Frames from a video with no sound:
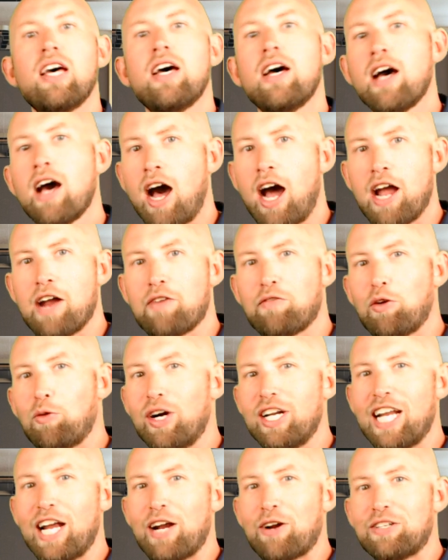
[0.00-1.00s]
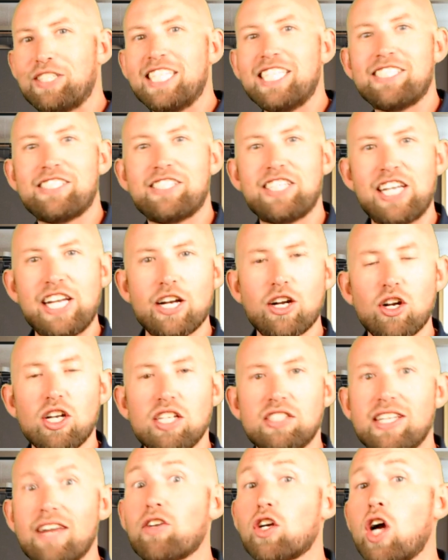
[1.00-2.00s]
Hi everyone, Aaron Ninness here,
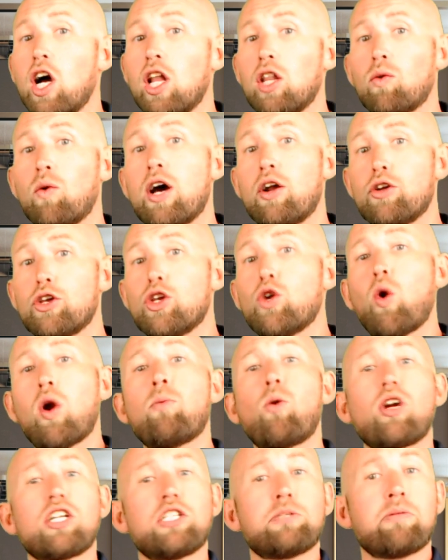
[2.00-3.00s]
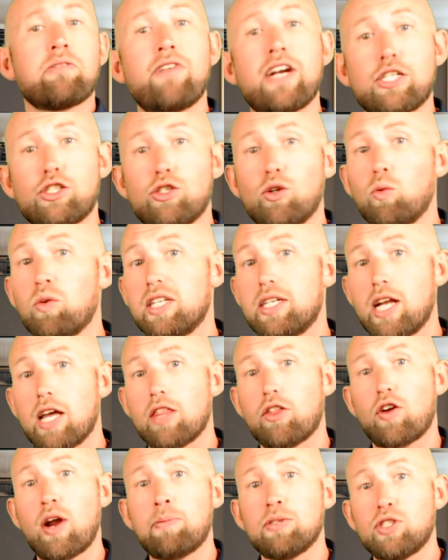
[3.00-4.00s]
Denver, Colorado, your mortgage professional with another
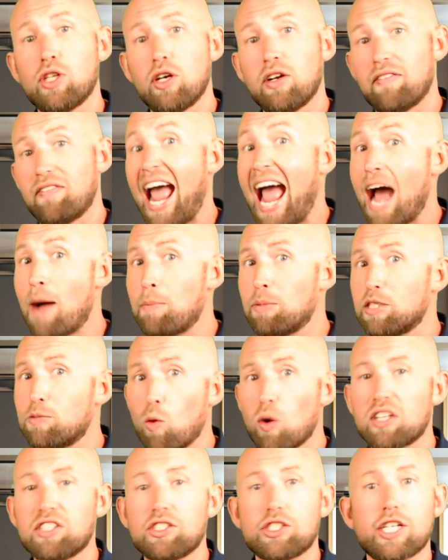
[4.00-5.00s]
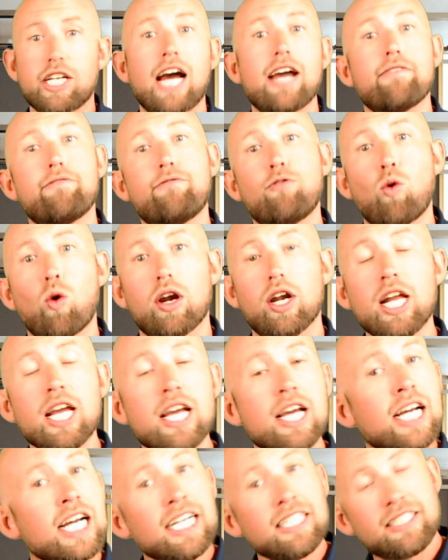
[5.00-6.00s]
episode of How Much Mortgage Can I Afford?
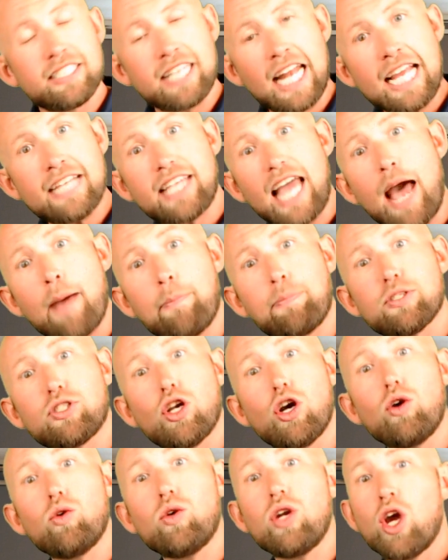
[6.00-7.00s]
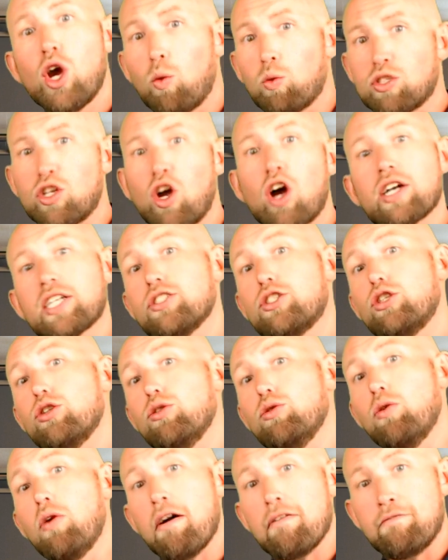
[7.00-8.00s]
Today's episode, we're talking to
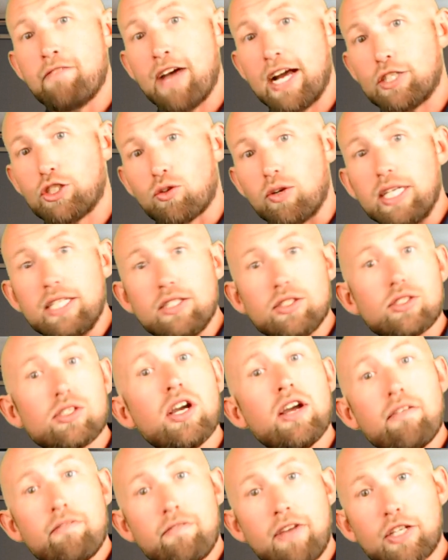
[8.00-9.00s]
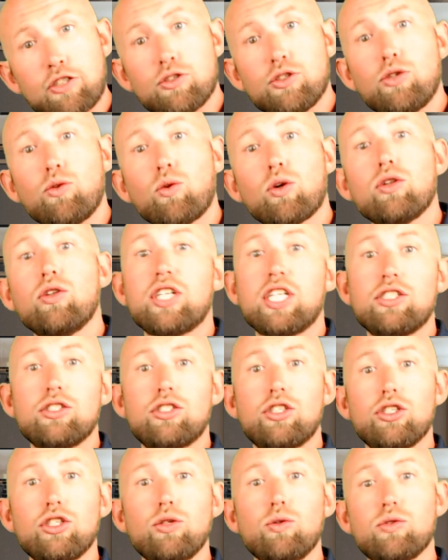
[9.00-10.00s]
veterans who are looking to
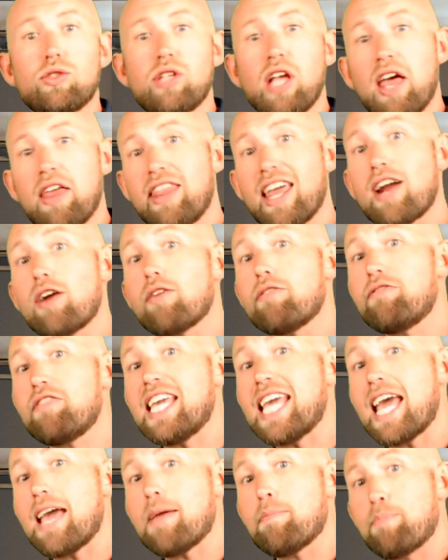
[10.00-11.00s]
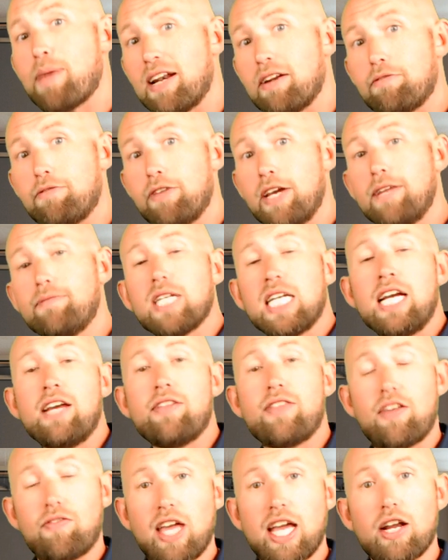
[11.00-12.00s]
use their VA benefit
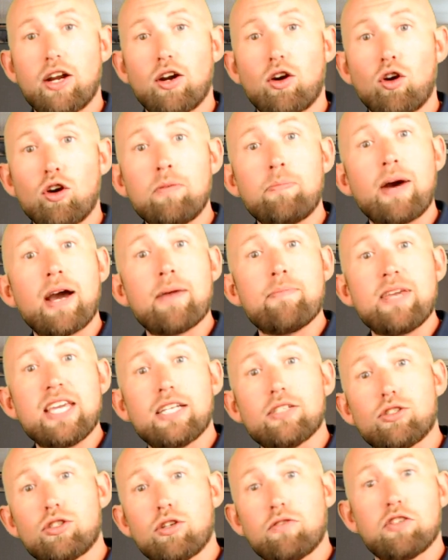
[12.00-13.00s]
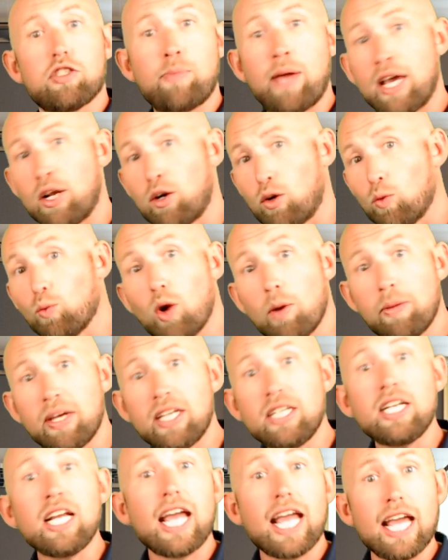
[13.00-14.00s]
that they earned by being a serviceman or woman
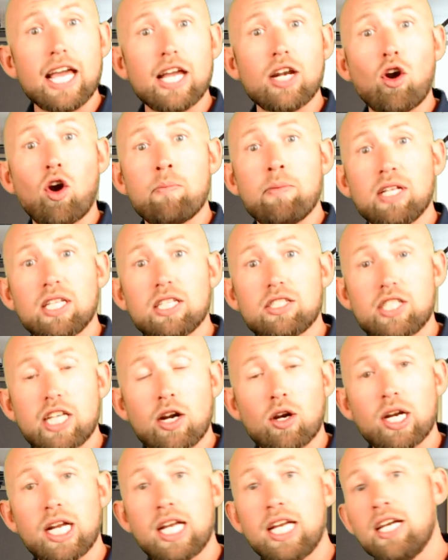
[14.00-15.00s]
in our military